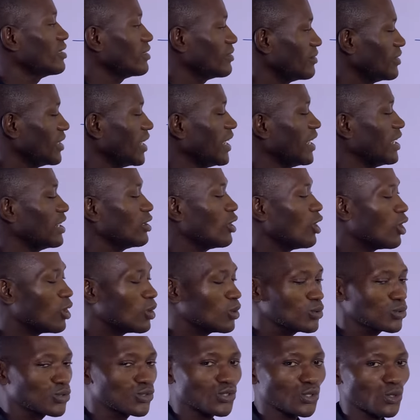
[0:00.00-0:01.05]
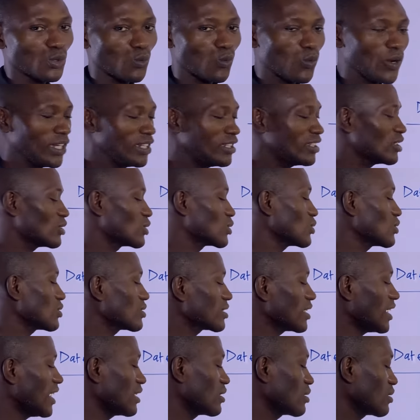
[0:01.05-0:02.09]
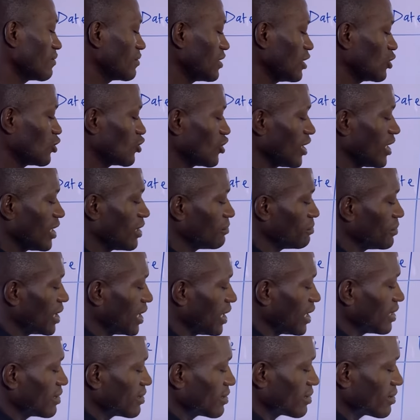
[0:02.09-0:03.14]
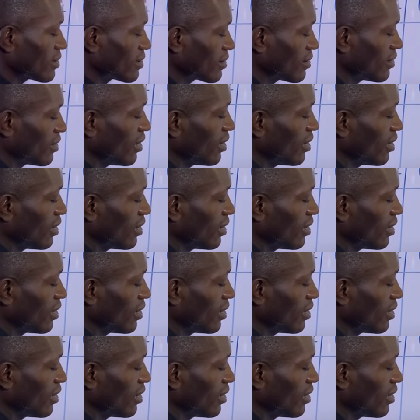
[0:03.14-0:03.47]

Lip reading: Then also, when the two sides of the trial balance